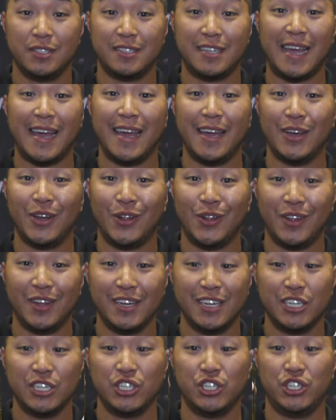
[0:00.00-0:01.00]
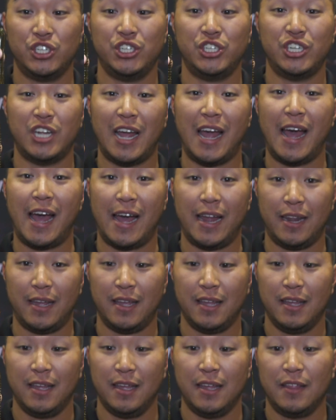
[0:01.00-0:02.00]
Tail Shad.
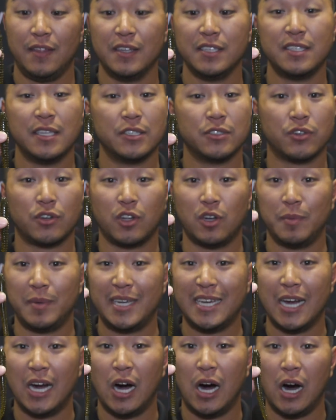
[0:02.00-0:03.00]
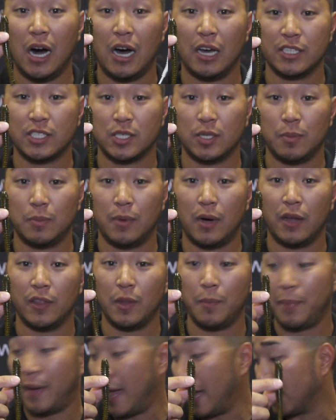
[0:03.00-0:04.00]
These things are gonna be awesome on
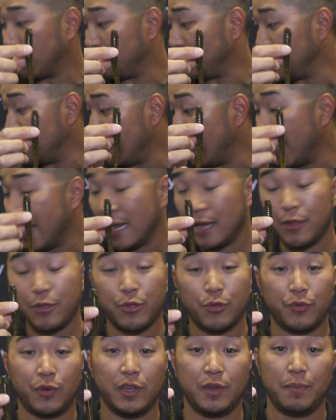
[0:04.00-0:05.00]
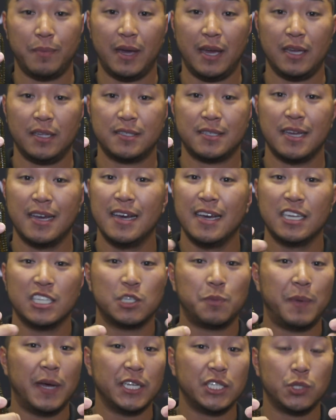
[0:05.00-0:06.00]
the back of the A3 baits,
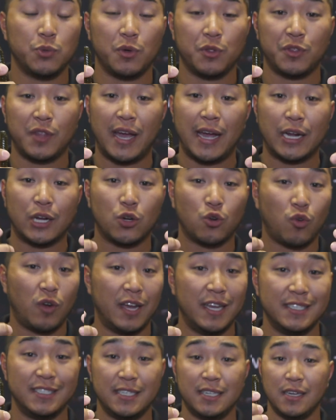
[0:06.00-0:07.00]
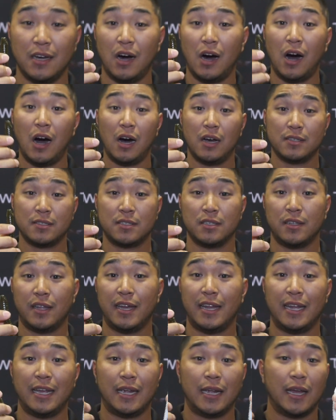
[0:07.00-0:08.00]
especially with that crazy
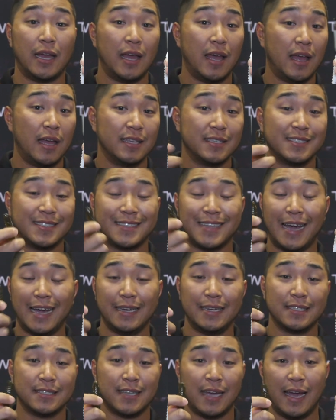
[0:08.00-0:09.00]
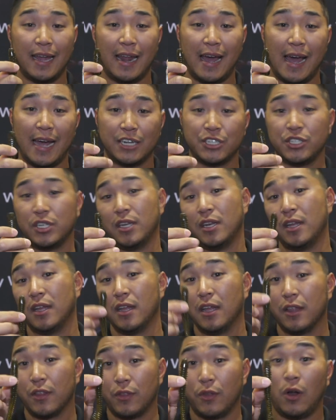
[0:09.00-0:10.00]
oscillating side-to-side action
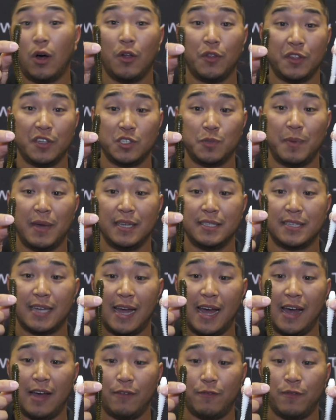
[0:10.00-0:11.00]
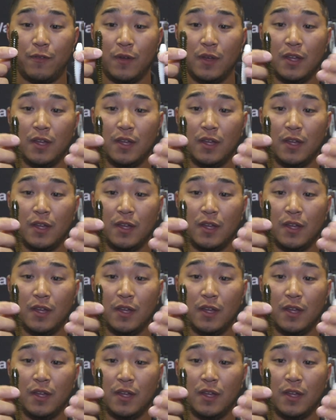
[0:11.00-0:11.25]
that all these baits have.